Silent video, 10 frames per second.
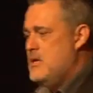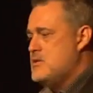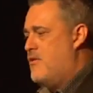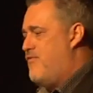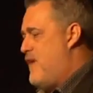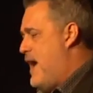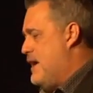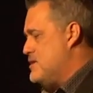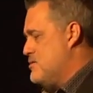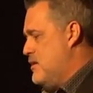So
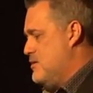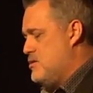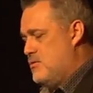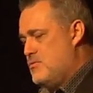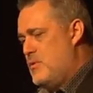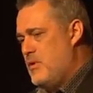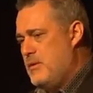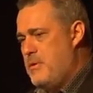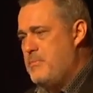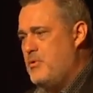fast, and so we
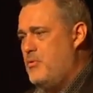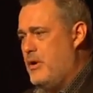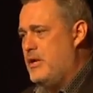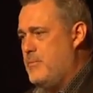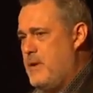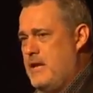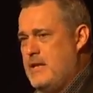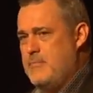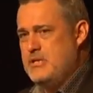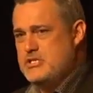wanted people who wanted debate.
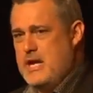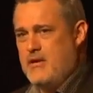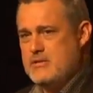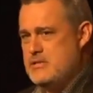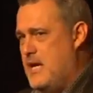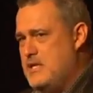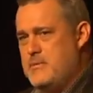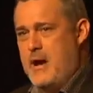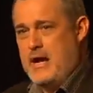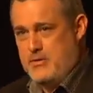That means challenges, not a
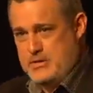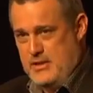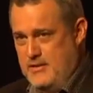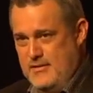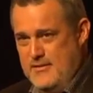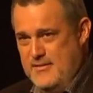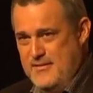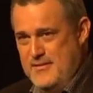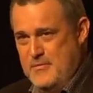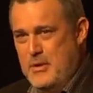democracy,
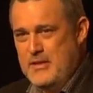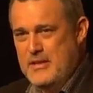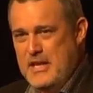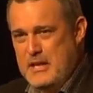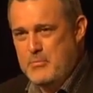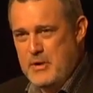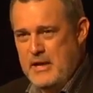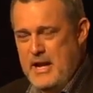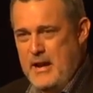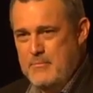but that they could bring
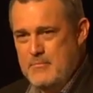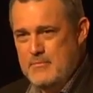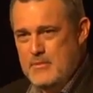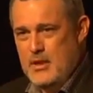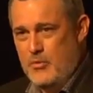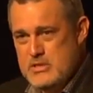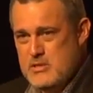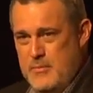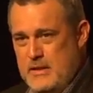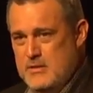it up. You know, we
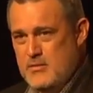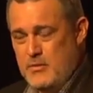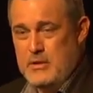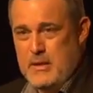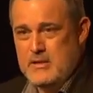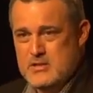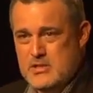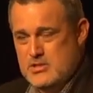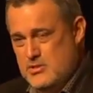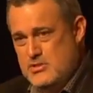still we can make
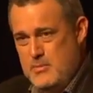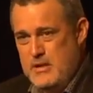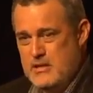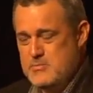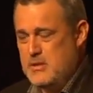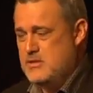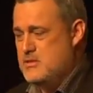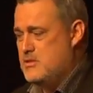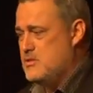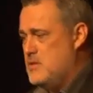decisions, somebody else can make
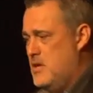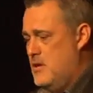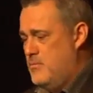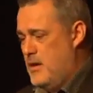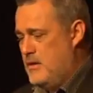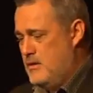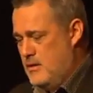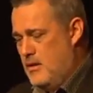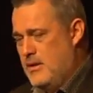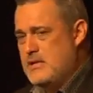decisions, but,
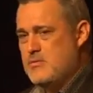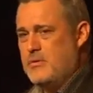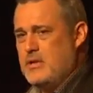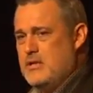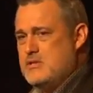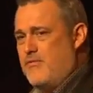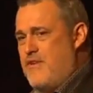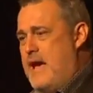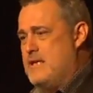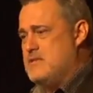you know, that's what we did. So
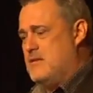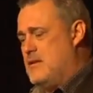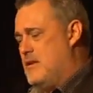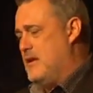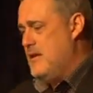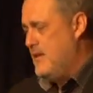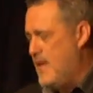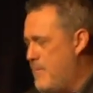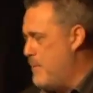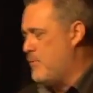fast. And
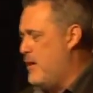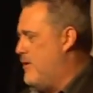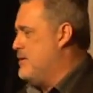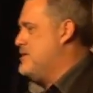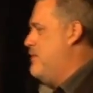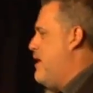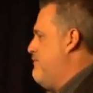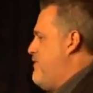now people run around and say, well, I'm